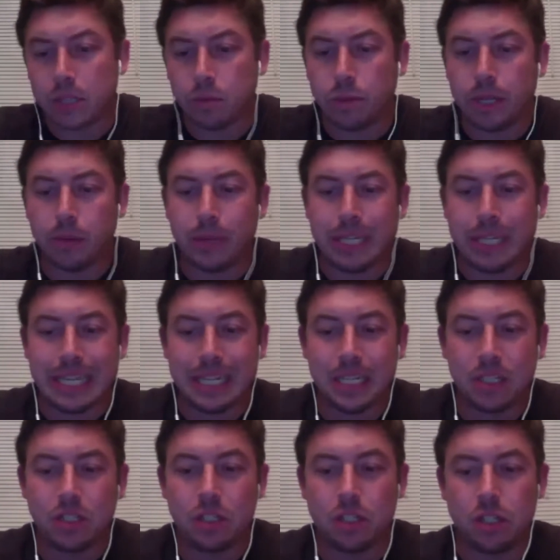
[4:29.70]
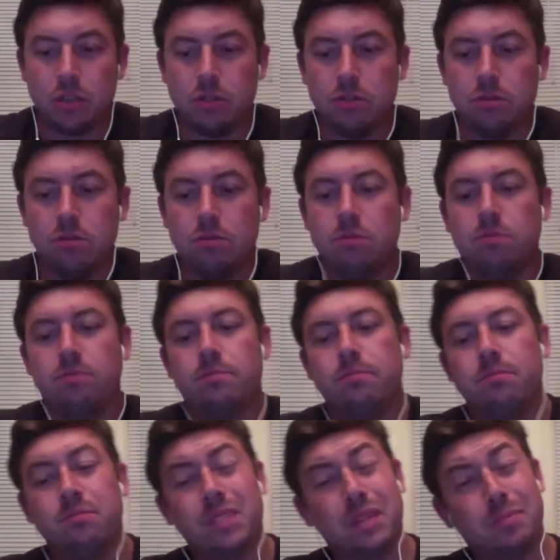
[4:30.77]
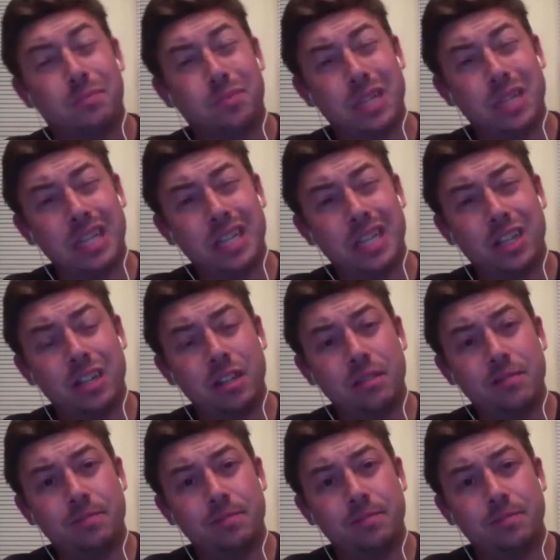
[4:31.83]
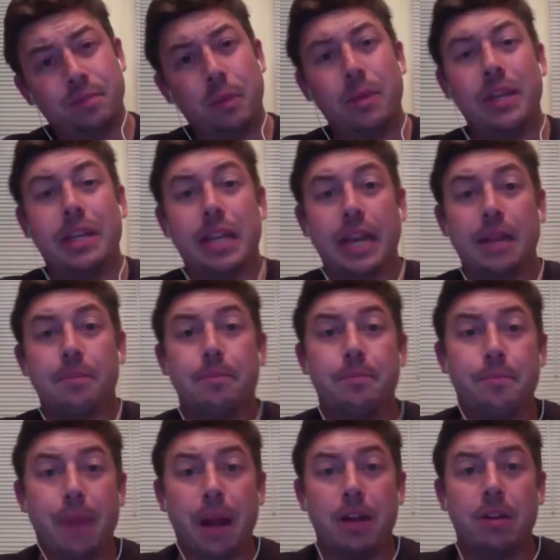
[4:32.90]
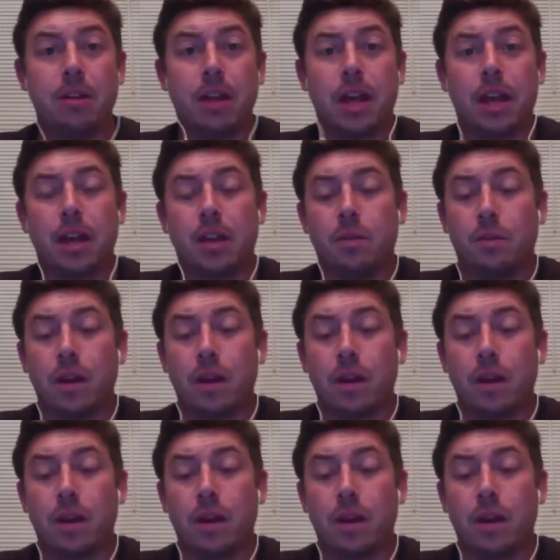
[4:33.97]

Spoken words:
week we didn't do completely good, but we did better than what I